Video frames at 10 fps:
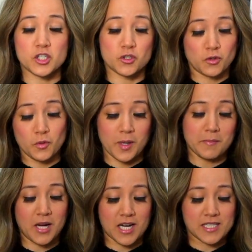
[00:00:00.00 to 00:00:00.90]
true
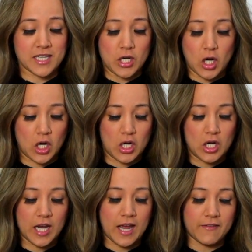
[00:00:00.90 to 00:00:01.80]
unboxing,
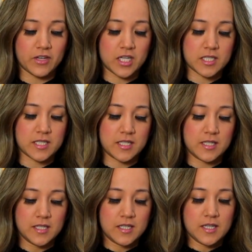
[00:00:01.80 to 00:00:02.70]
y'all. I haven't
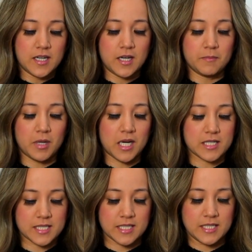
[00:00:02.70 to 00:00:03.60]

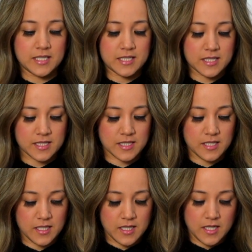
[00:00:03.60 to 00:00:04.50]
unboxed
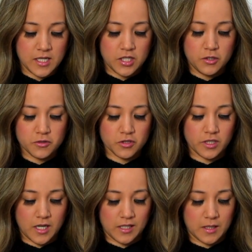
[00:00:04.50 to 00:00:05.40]
this.
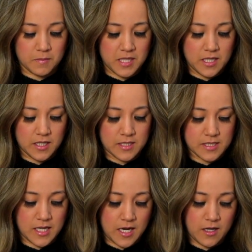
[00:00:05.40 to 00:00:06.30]
Usually I peek
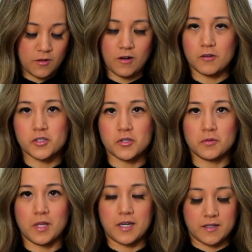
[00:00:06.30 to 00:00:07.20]
inside, or I'll
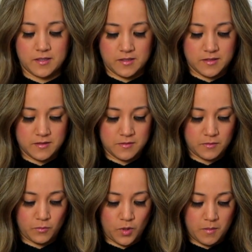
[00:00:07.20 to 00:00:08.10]
do a
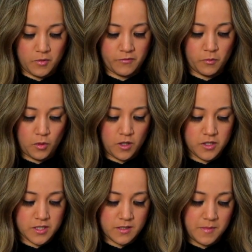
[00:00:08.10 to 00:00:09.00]
one before
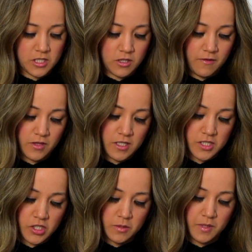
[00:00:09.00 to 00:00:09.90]
just to make sure everything's
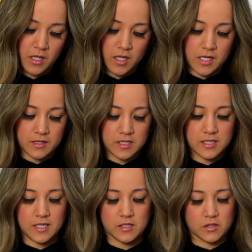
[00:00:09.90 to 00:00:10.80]
good, but I got
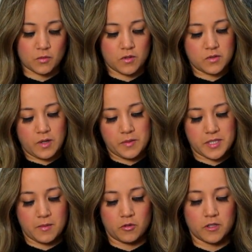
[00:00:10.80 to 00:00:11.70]
this in store so I was
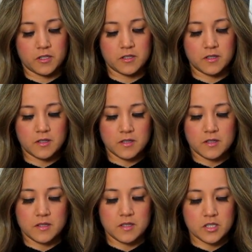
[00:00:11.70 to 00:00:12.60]
able to
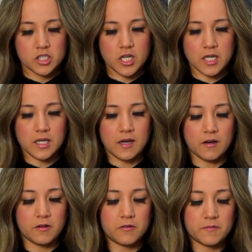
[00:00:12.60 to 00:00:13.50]
check it
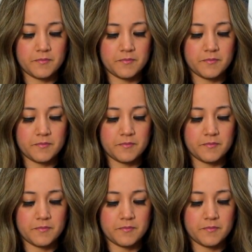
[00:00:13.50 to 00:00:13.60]
out.